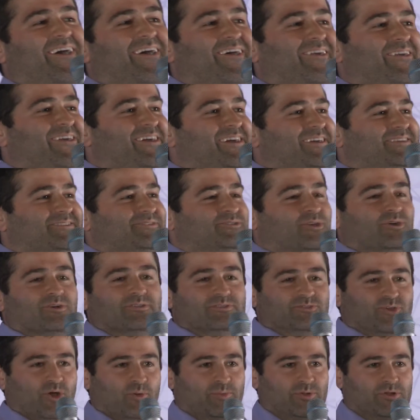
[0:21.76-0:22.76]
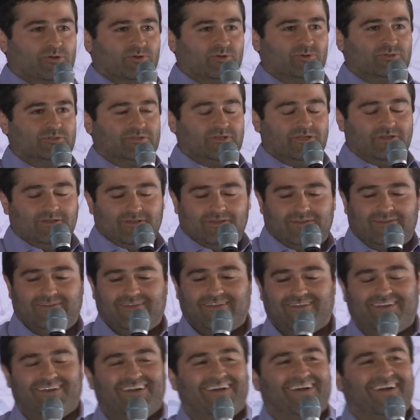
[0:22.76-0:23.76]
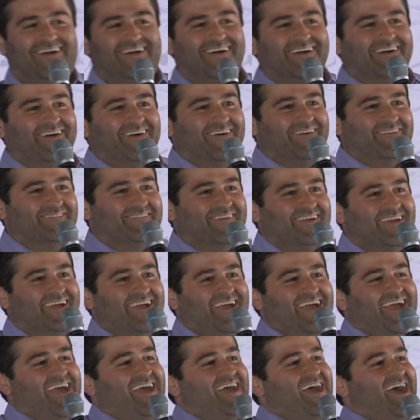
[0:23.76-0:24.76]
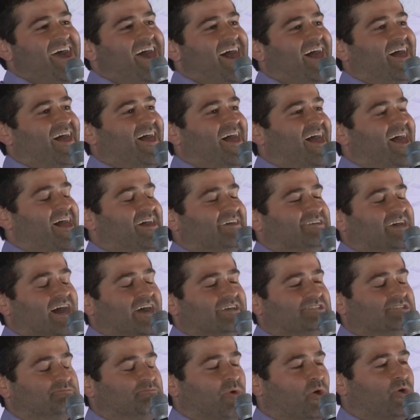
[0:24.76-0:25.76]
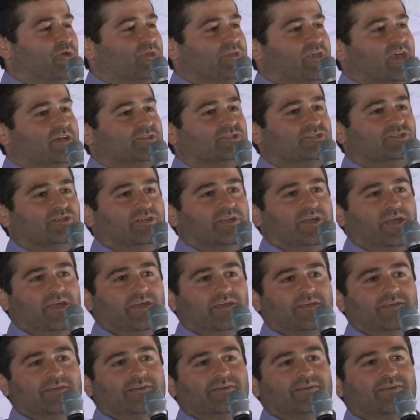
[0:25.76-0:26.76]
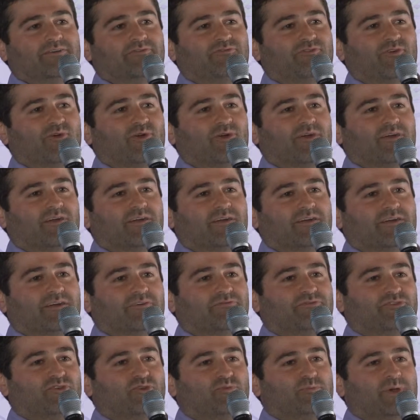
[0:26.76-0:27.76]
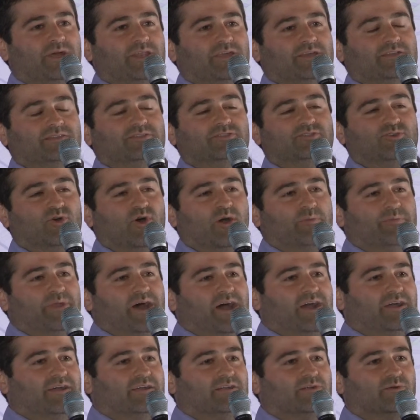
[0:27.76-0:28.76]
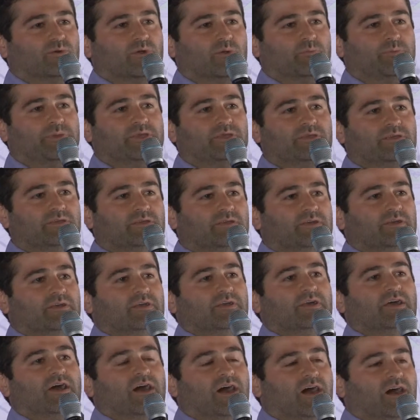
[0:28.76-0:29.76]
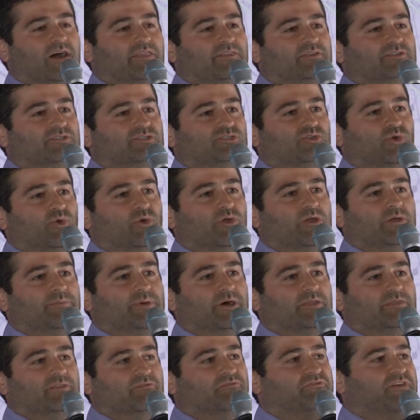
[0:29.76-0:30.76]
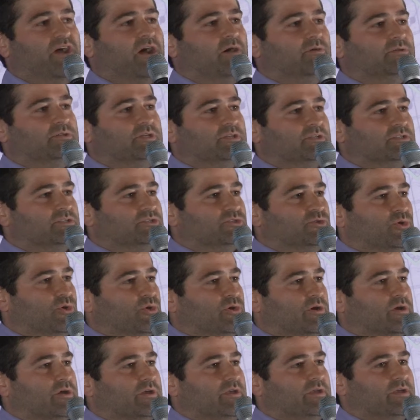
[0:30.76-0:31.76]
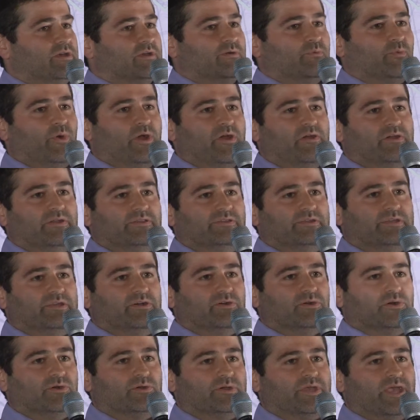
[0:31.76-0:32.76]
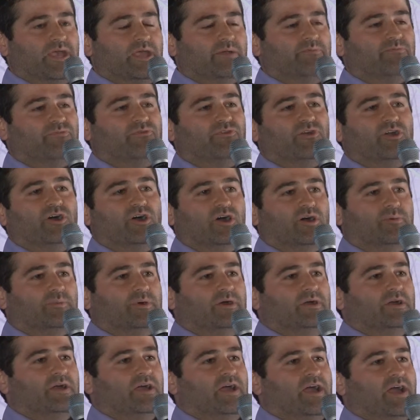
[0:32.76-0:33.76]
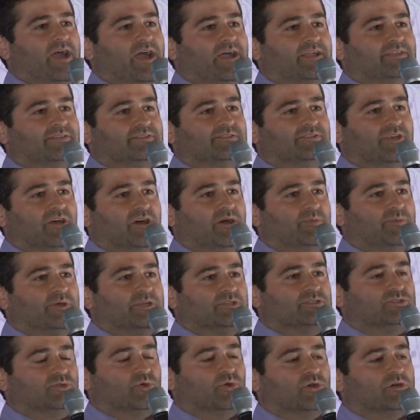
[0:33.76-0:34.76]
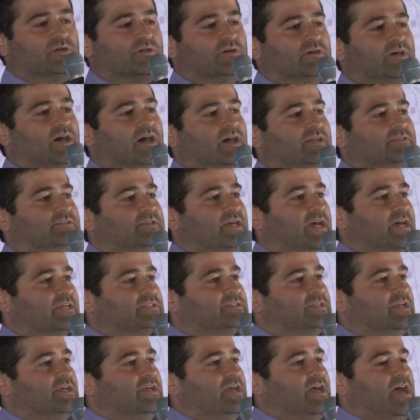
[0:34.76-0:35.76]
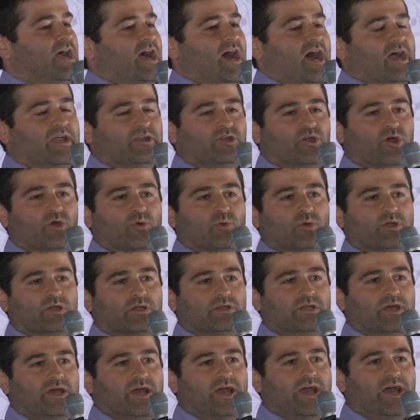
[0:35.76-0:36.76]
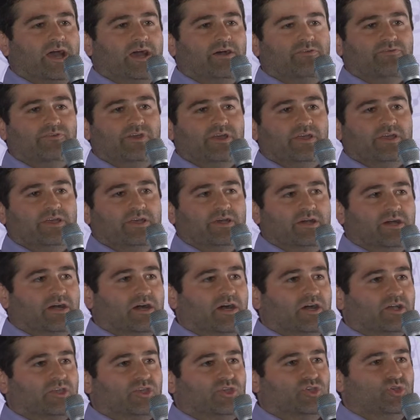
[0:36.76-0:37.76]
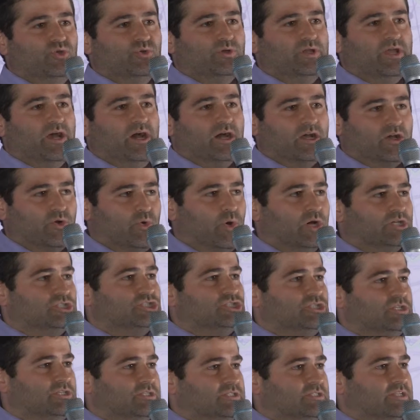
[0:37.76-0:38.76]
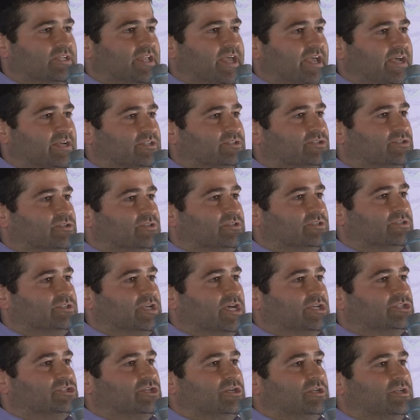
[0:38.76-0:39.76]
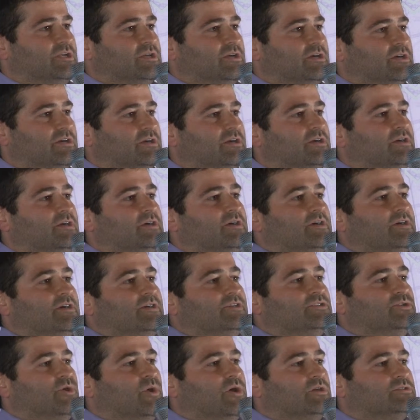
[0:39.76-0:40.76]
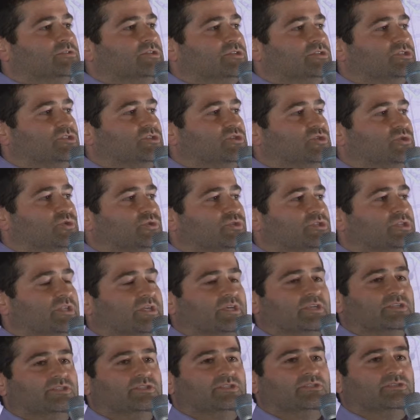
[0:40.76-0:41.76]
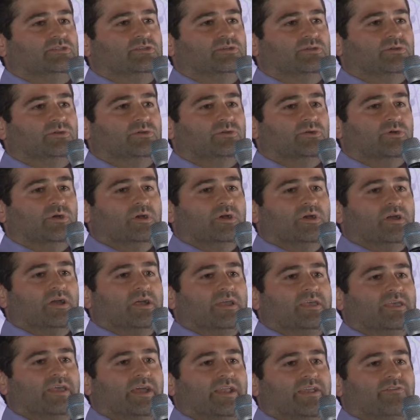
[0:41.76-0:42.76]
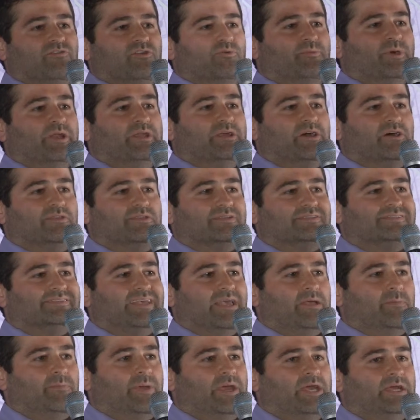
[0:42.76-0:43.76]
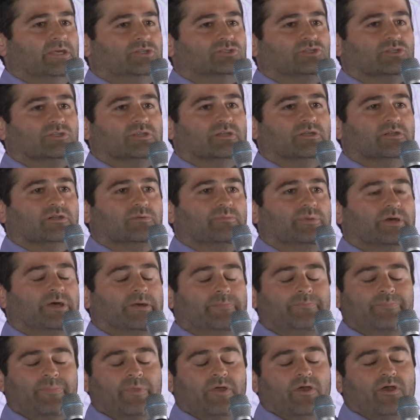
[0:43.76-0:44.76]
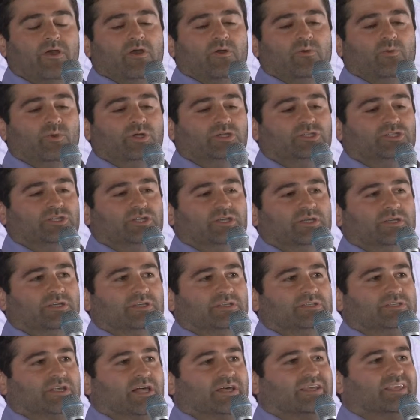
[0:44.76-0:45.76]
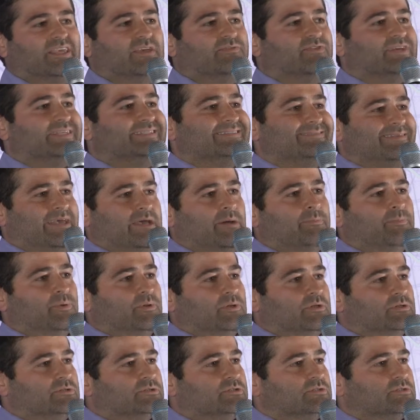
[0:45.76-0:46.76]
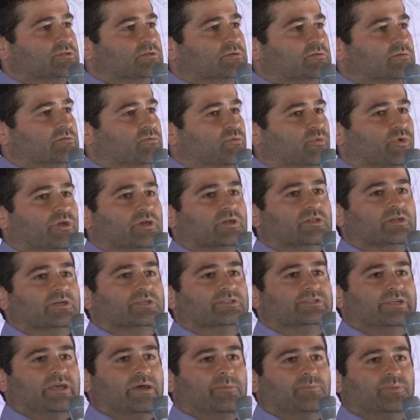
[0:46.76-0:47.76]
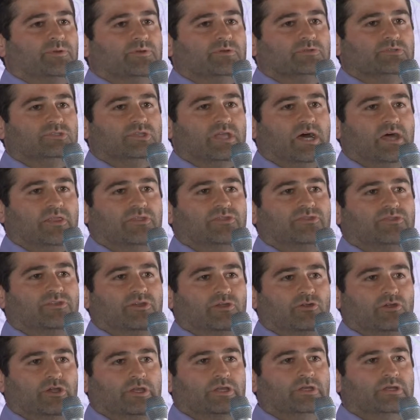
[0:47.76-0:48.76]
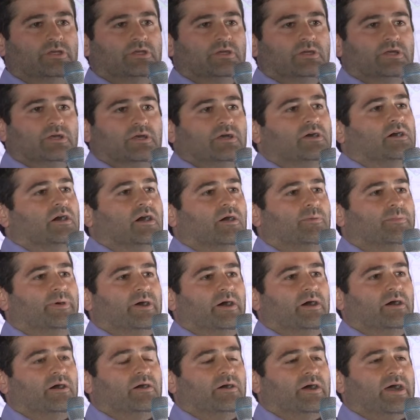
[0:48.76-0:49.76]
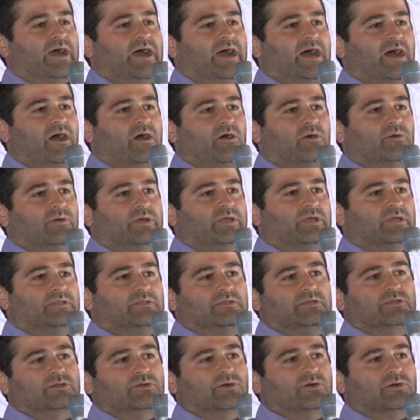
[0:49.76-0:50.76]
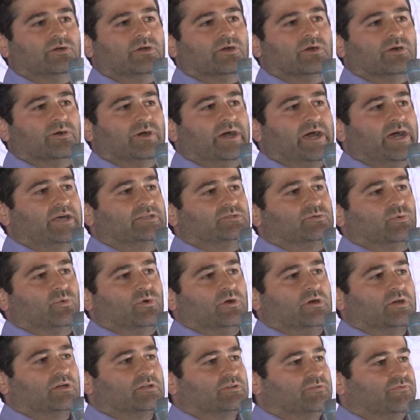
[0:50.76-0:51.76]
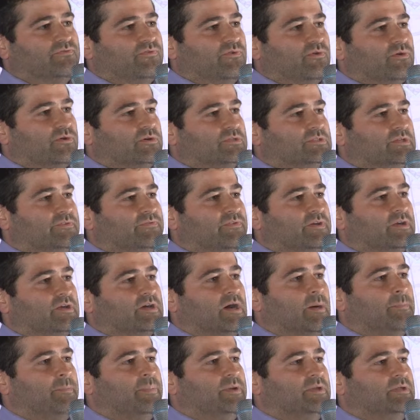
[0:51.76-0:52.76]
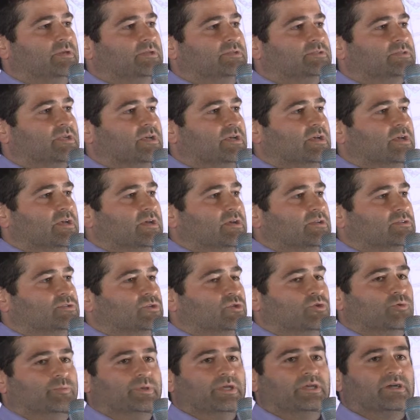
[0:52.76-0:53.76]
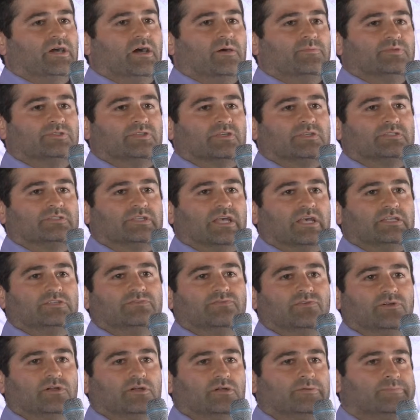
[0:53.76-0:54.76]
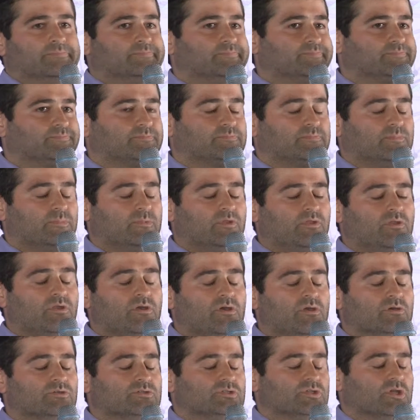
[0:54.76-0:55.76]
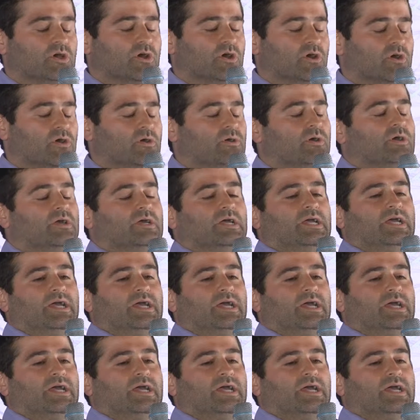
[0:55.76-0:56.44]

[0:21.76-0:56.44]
All right. So dobro utro. I spoke yesterday for a few minutes, so I'm not going to repeat the story about the founding story and where Indiegogo came from and some historical context. I know we're going to have a questions and answers session here, so I'll just use this to get everybody on the same page a little bit, which is I'll give examples, real examples, not theory, about how Indiegogo has worked for different companies to become successful. So